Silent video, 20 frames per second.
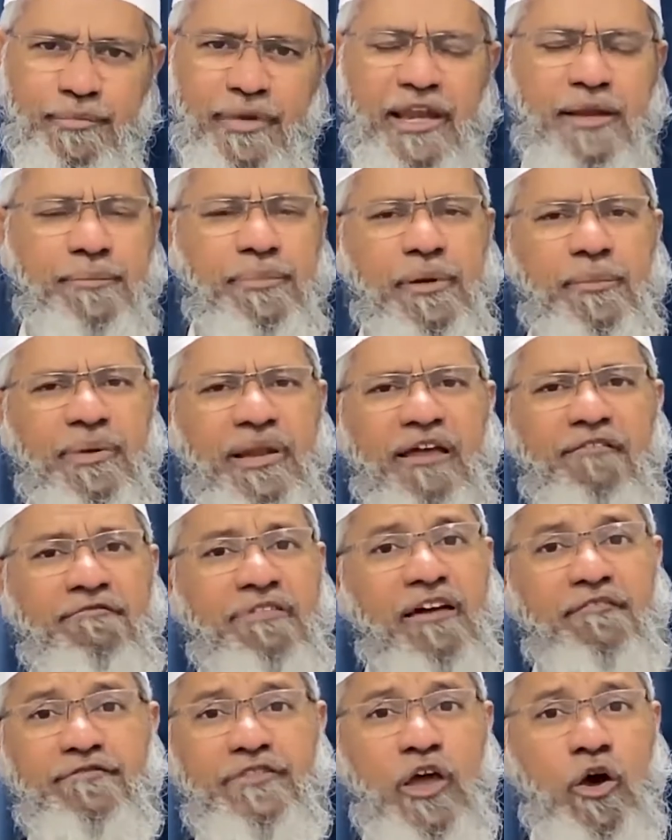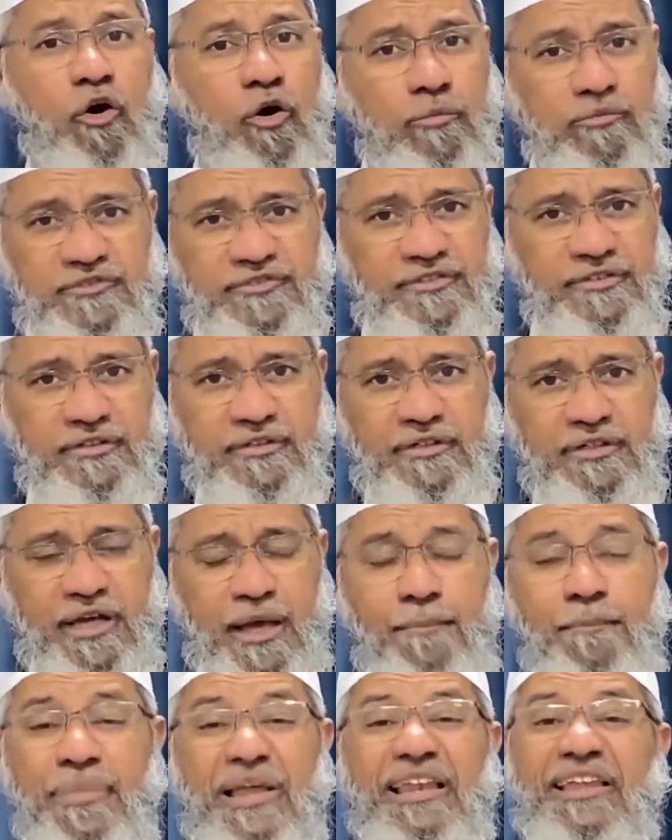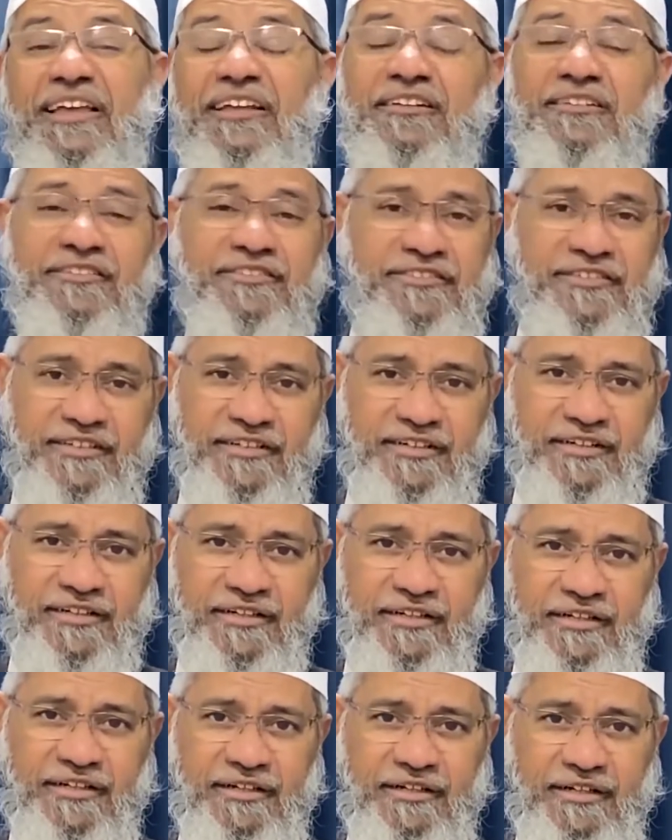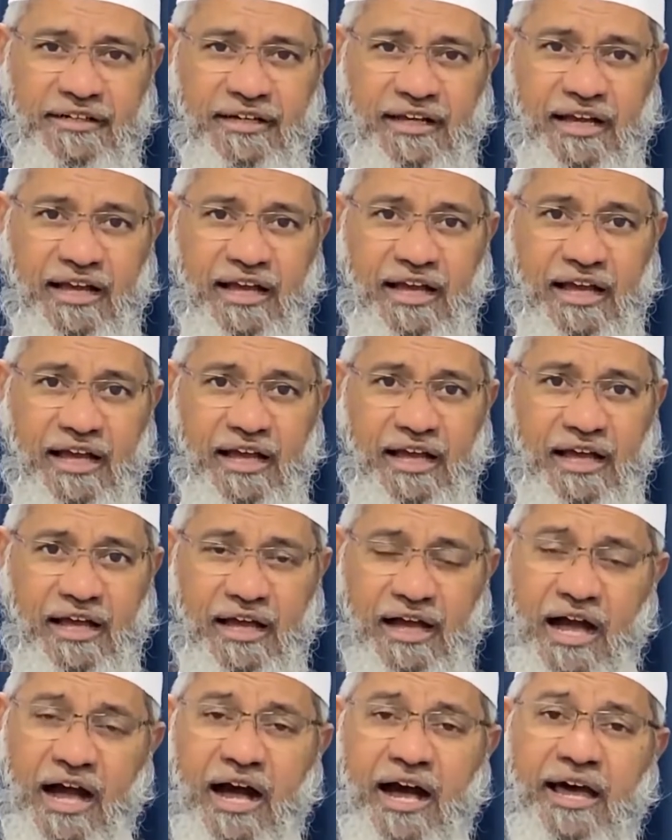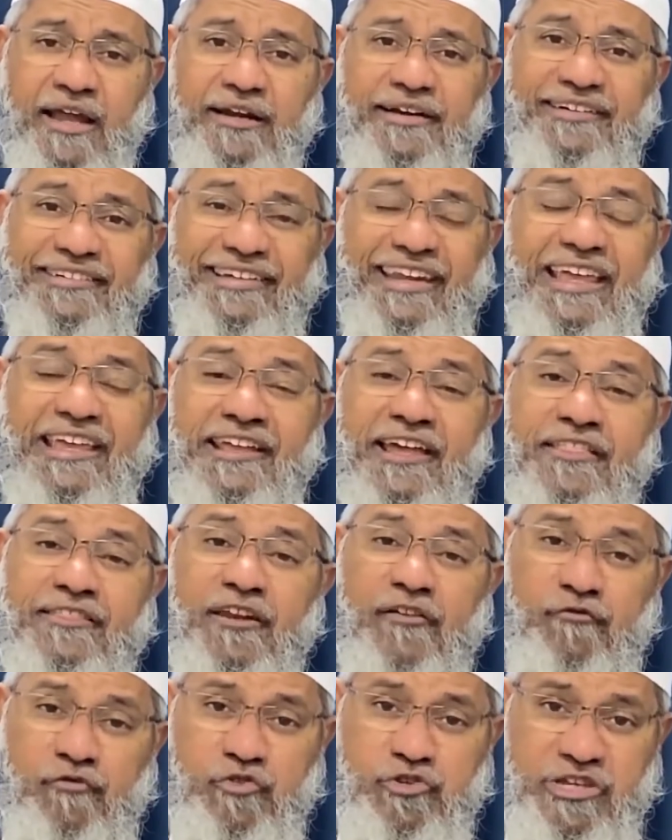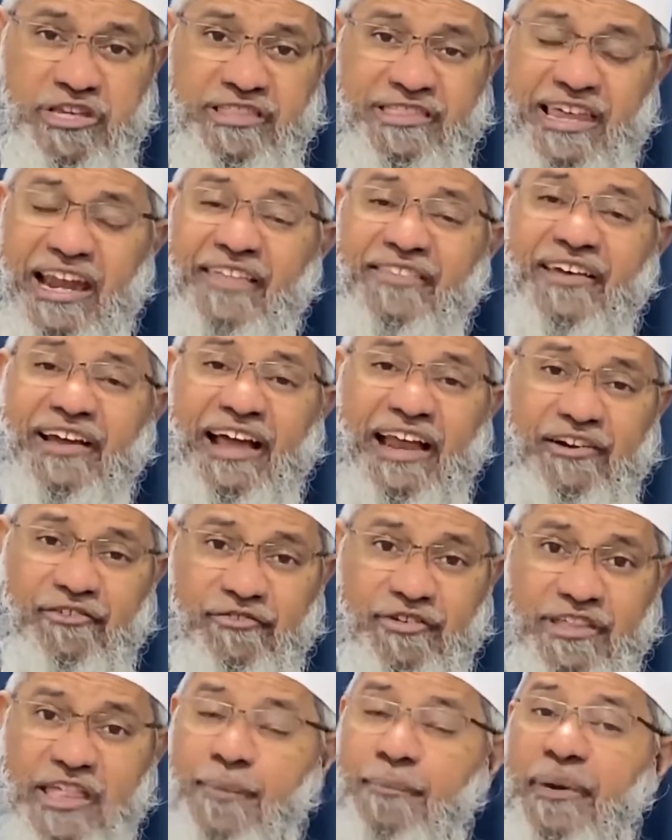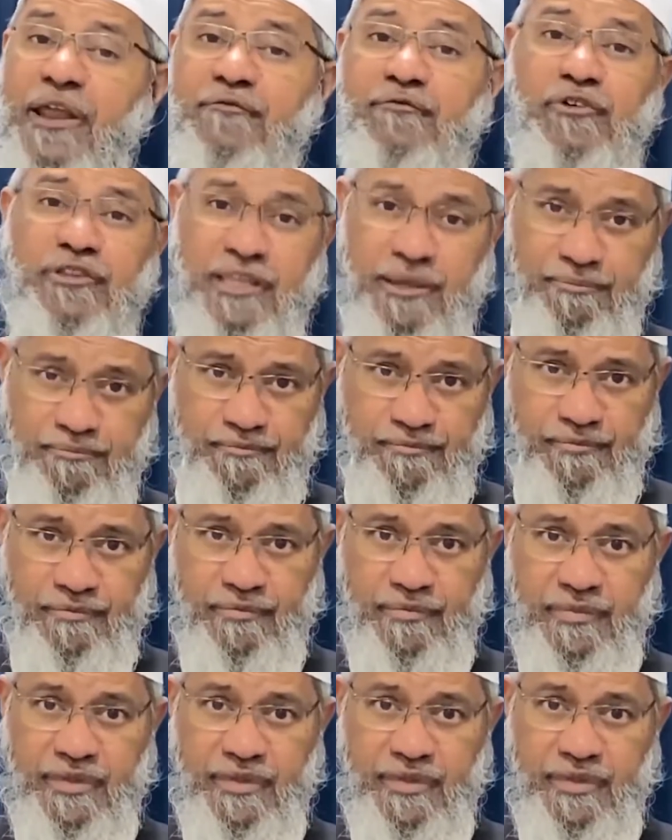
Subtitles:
Many people have left their homes. Millions are staying as refugees in other countries. I pray for them.